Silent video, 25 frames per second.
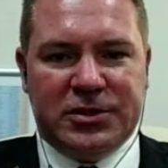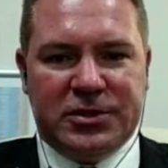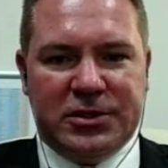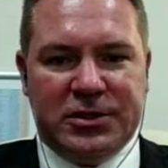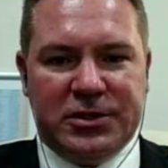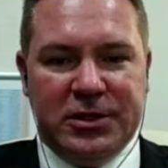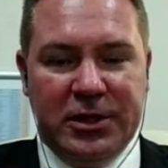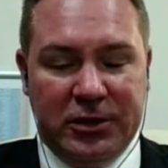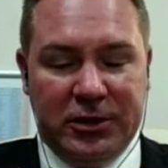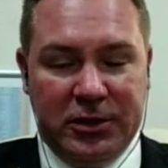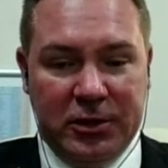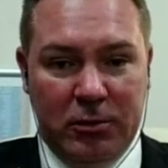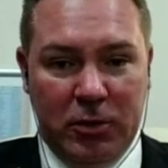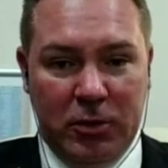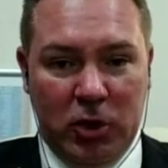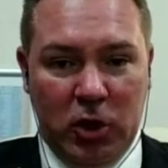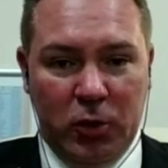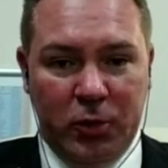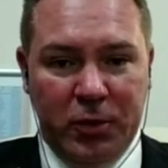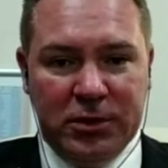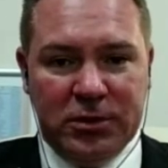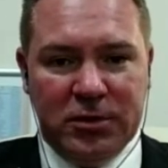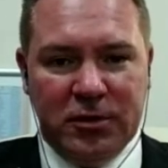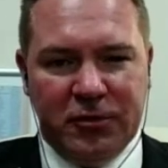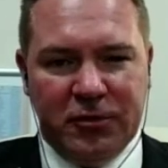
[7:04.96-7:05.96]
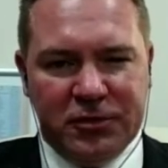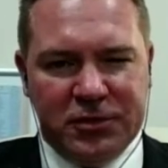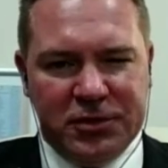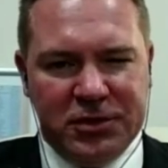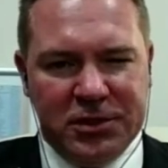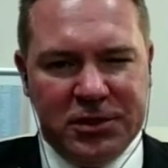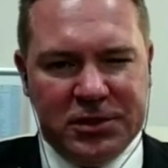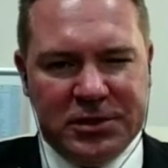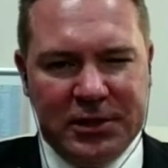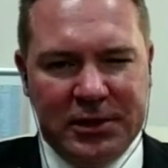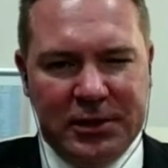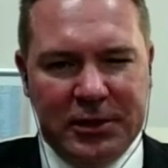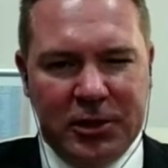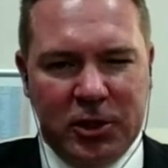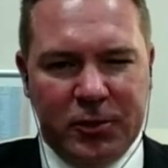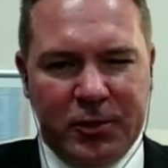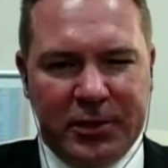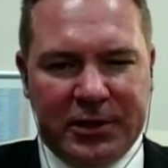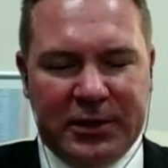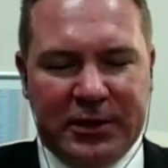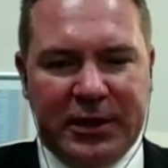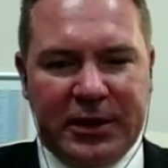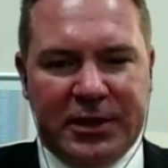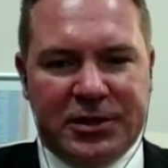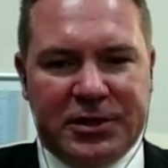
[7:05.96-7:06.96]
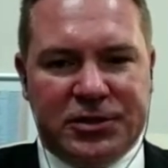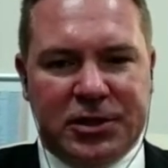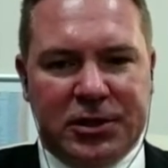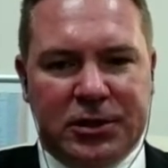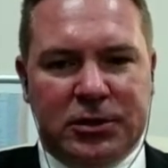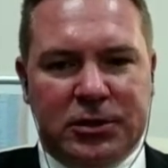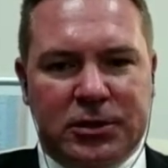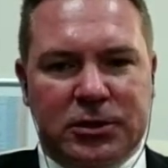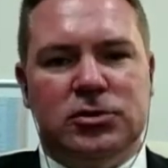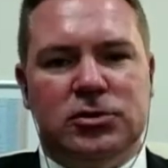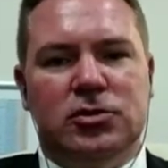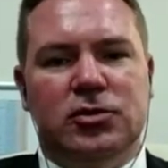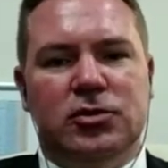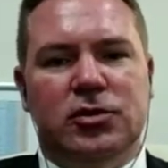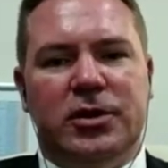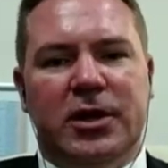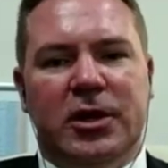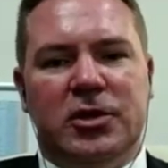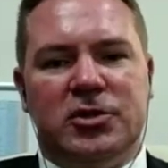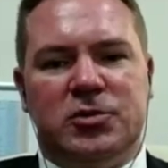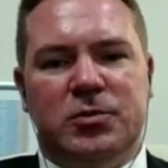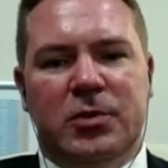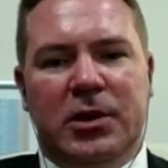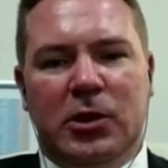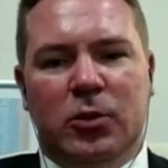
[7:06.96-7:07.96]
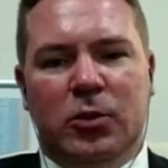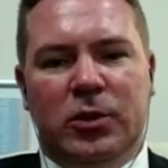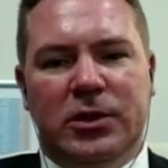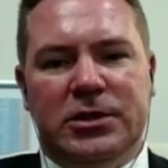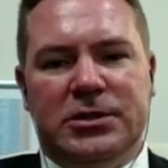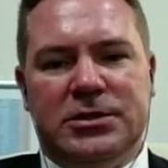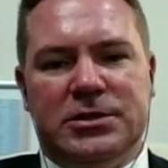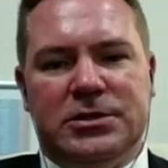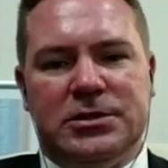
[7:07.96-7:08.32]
the moment of just a little bit less than 2,000 megawatts,